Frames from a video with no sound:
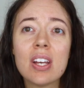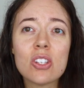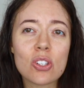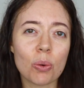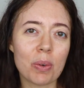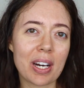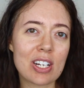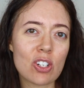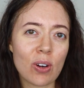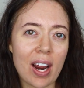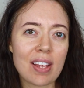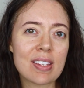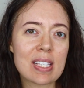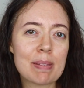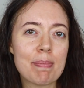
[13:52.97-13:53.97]
So would I
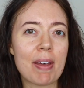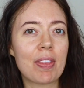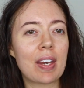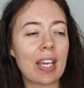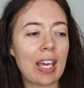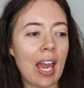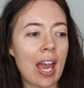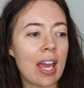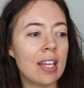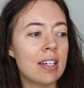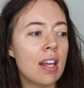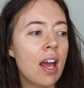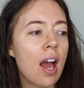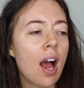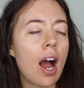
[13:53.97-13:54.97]
try this method
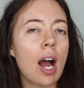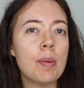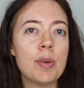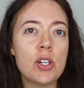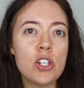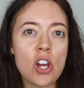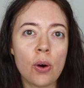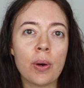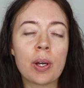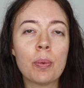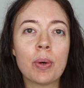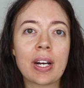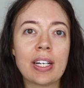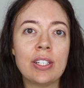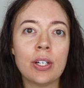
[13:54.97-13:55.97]
again? Knowing
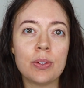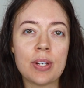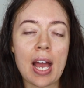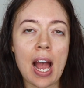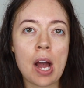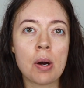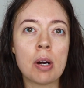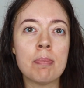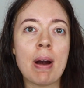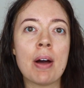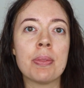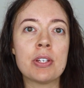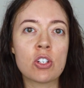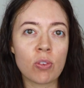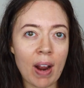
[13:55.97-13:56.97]
what I know now
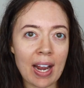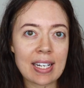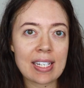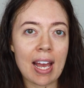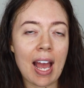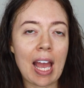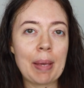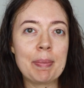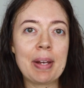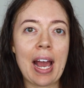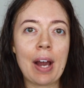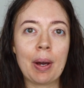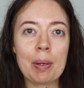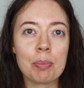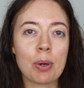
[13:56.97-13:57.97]
about the dry time and
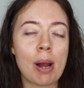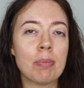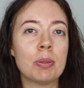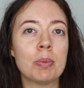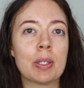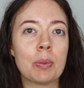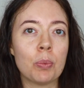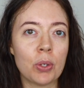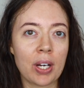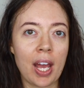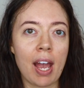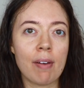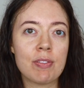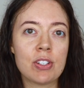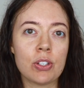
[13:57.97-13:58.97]
how I probably would
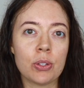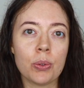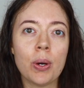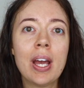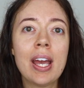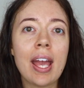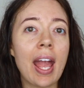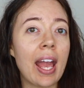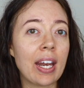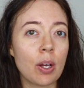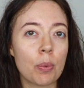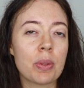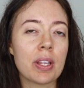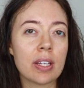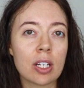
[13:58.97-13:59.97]
have to hit
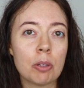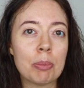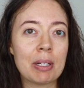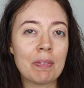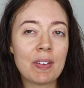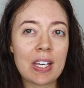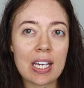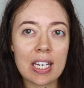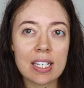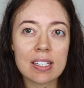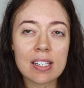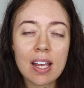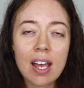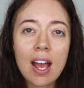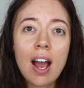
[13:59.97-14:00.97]
it with a little bit of
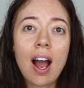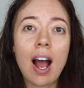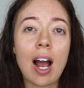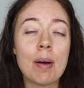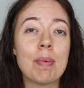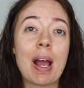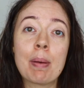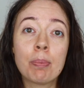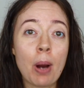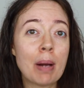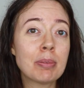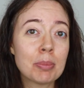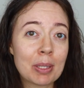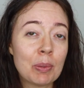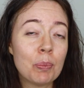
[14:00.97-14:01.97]
heat, I
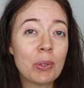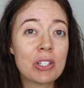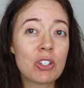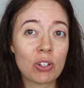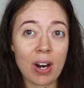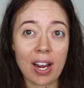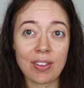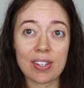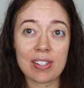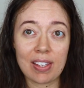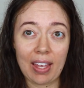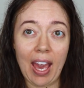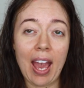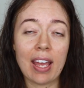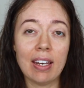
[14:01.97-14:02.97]
probably would try this
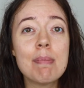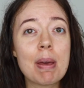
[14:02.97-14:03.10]
again.